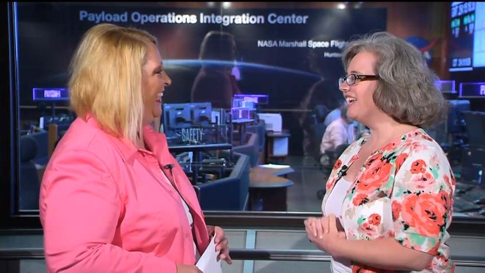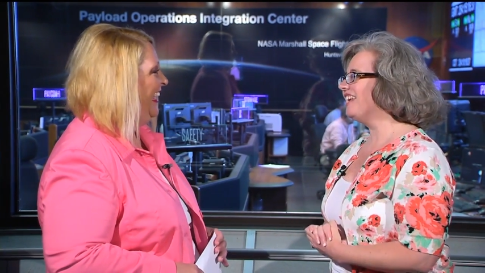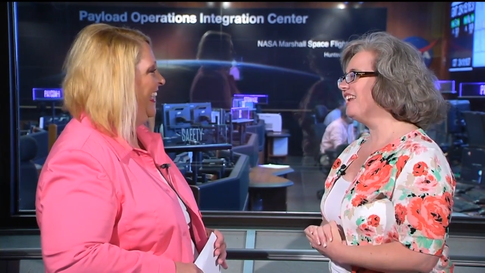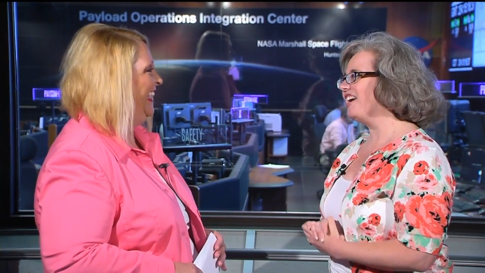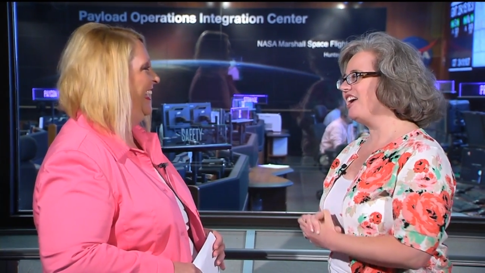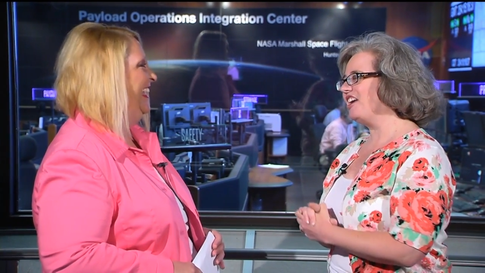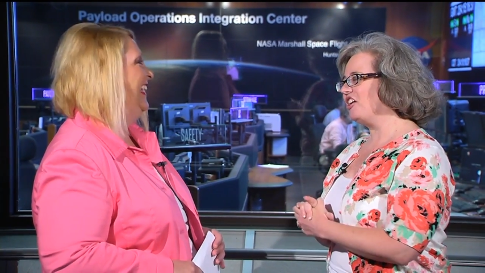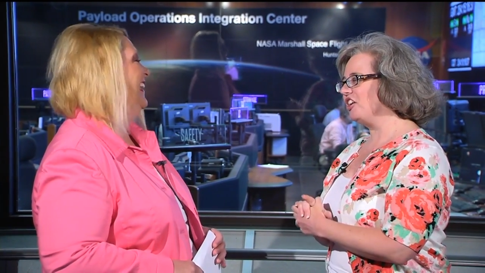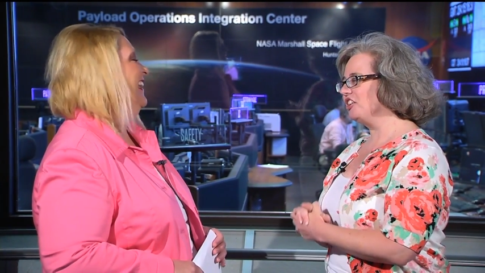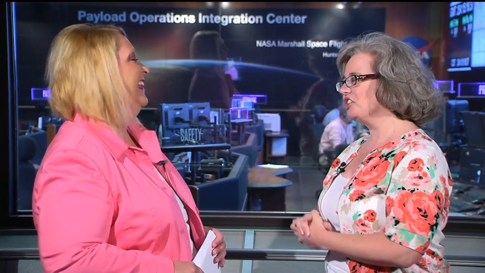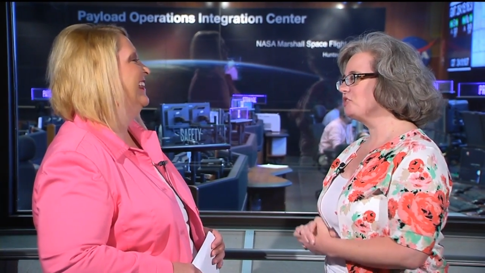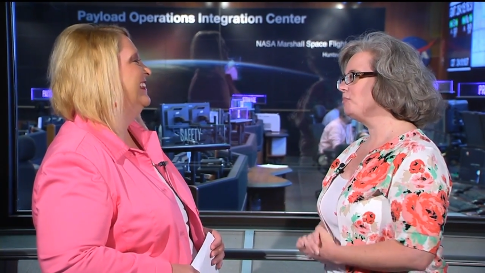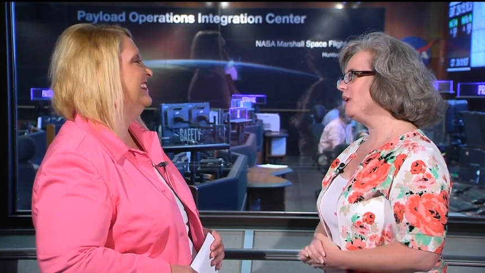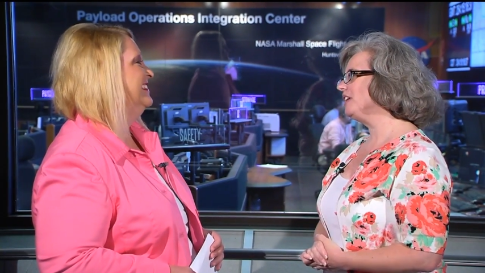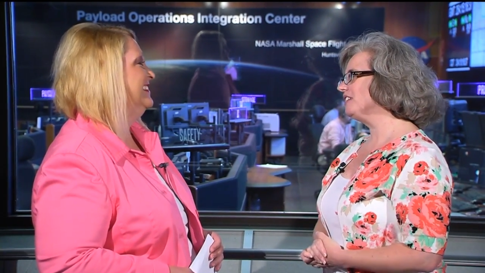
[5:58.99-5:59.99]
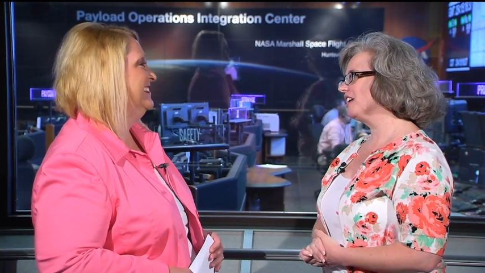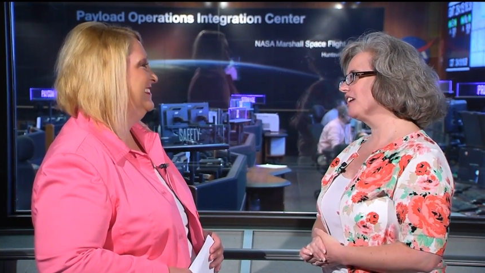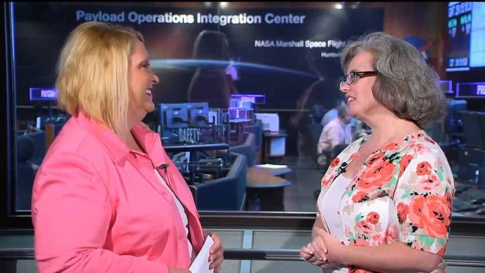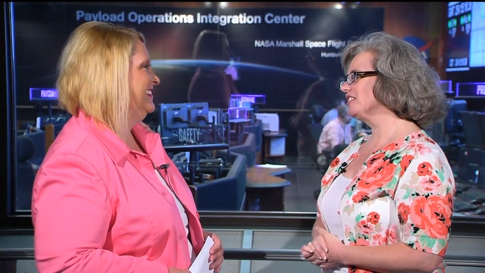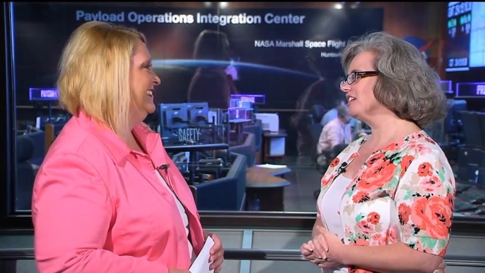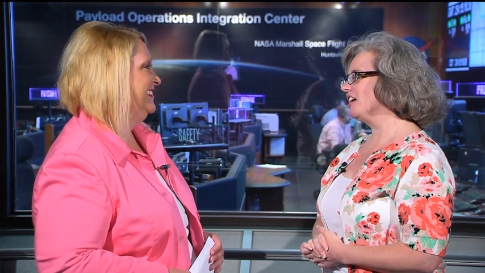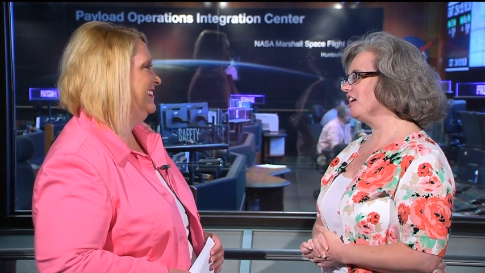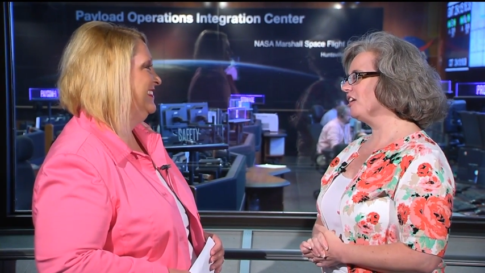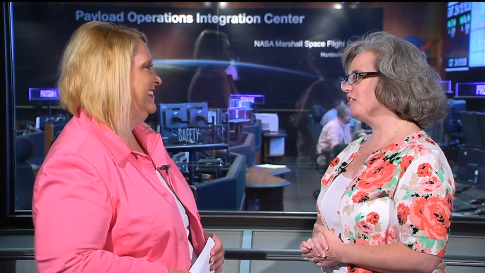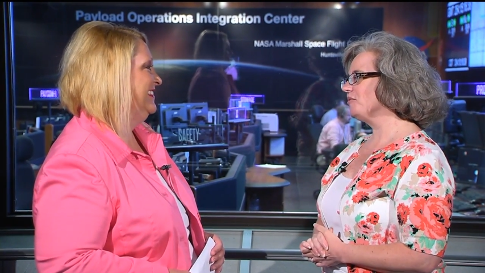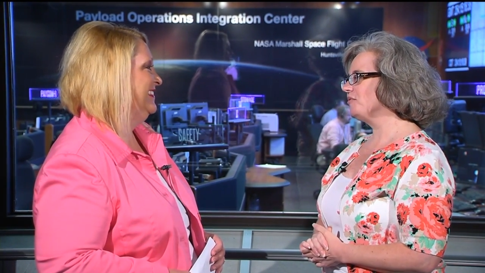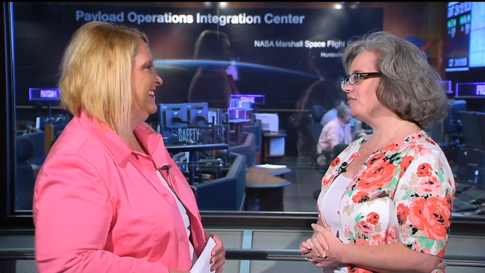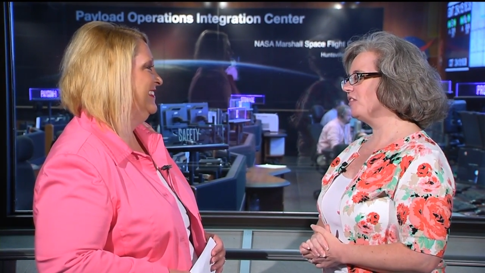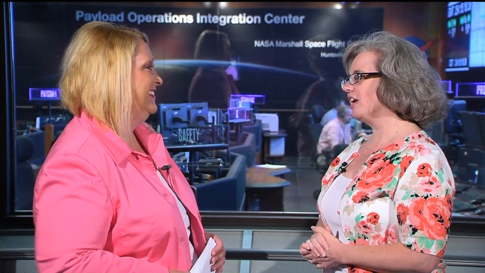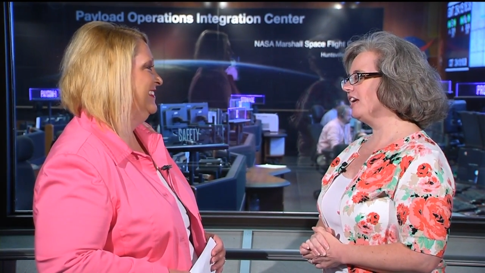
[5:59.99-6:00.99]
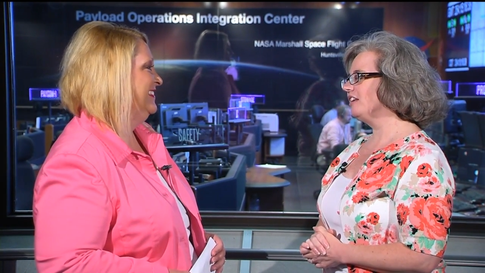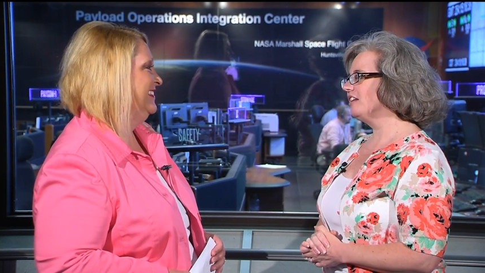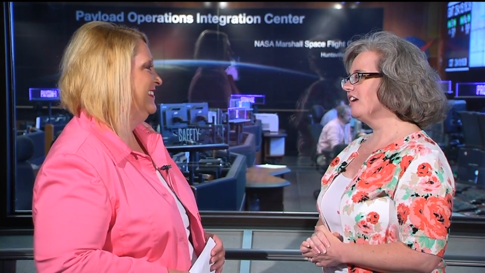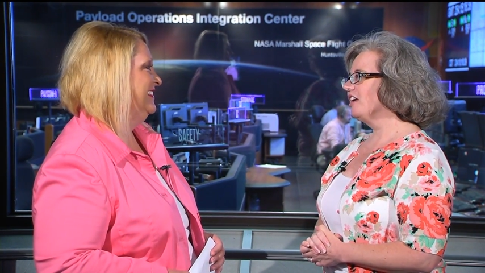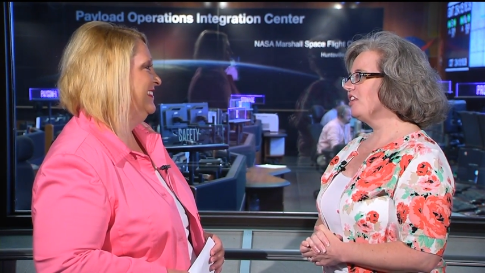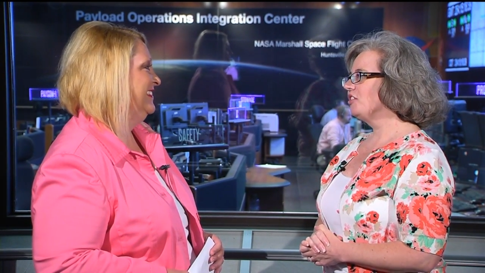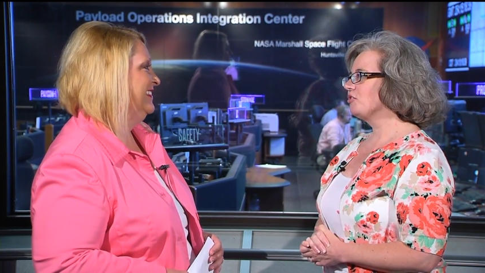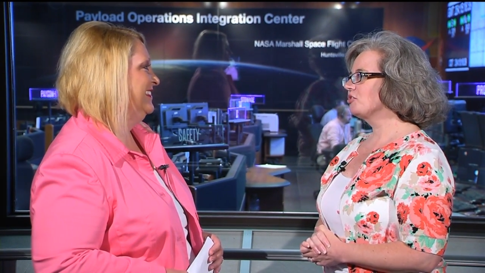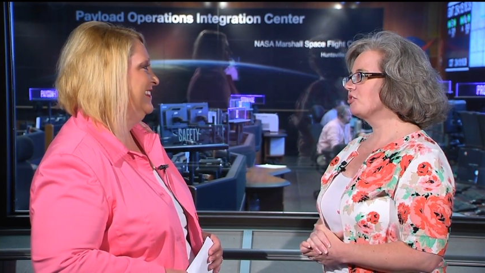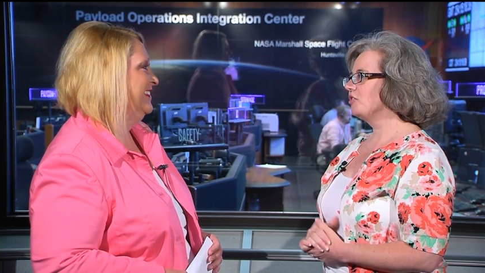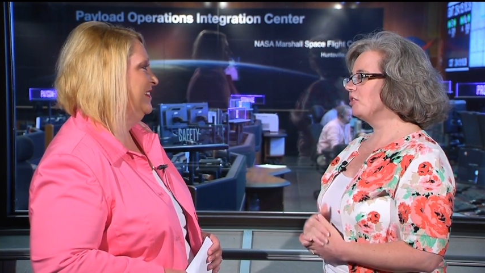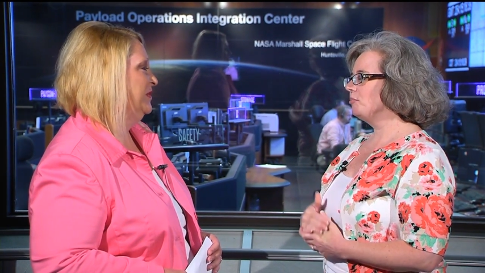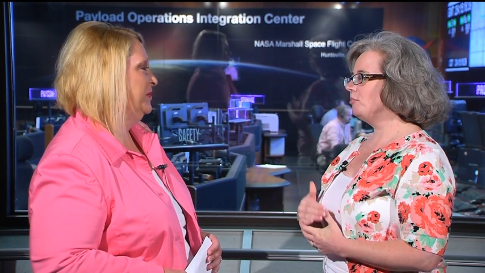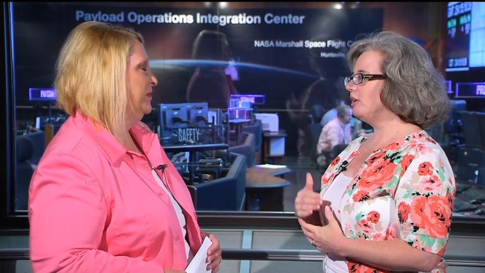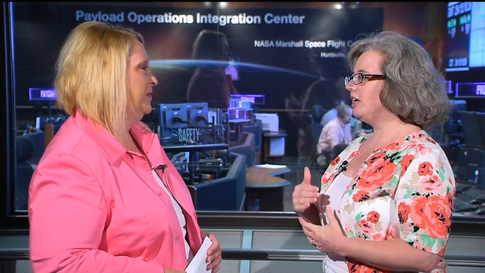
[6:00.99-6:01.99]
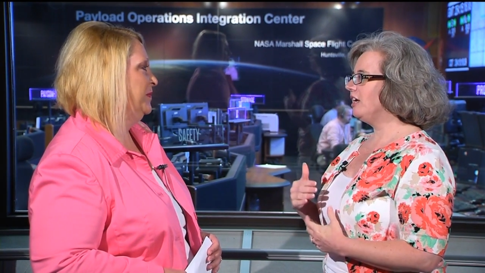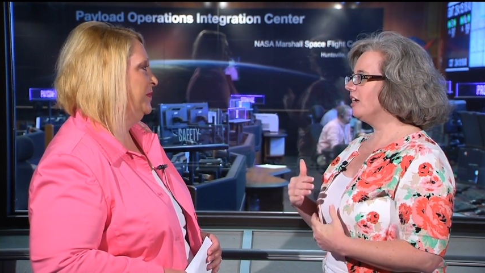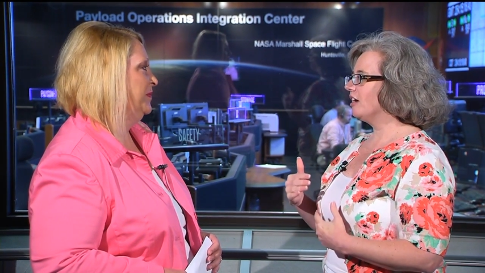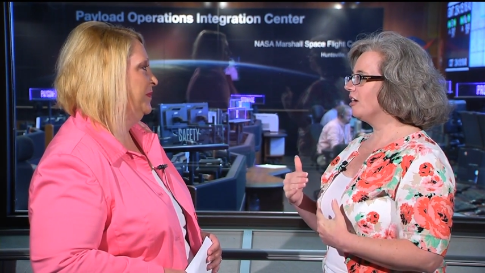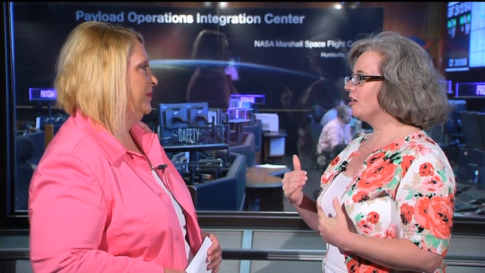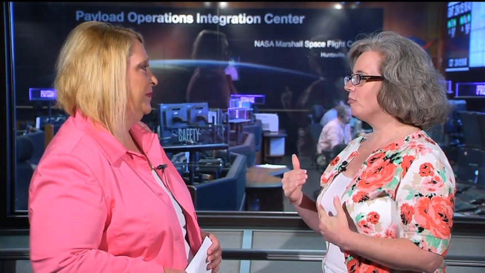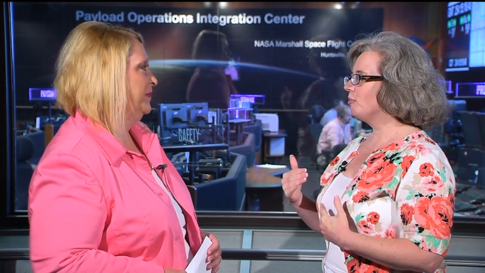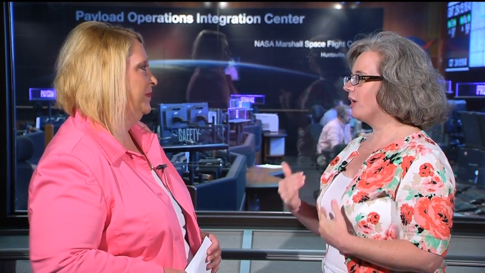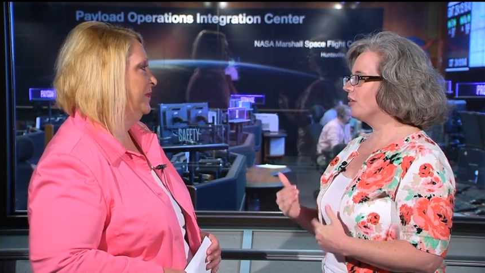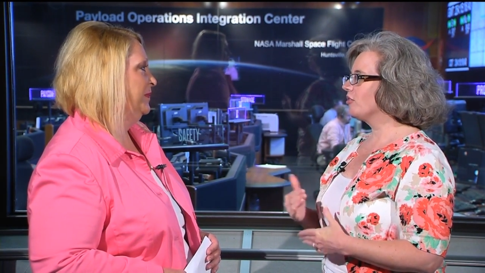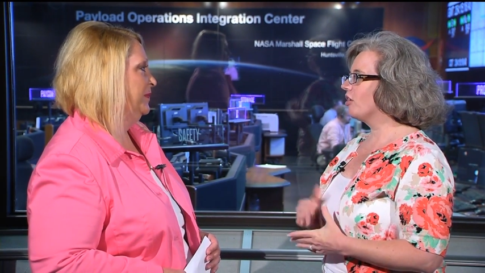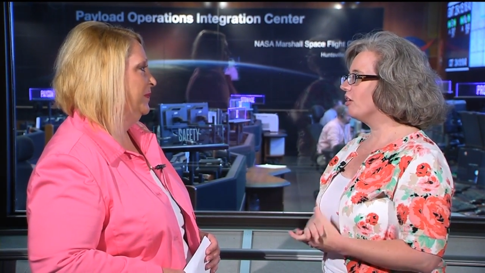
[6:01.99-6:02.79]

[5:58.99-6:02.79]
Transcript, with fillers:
Speaker 1: and, and on the SpaceX uh, flight, there's going to be a payload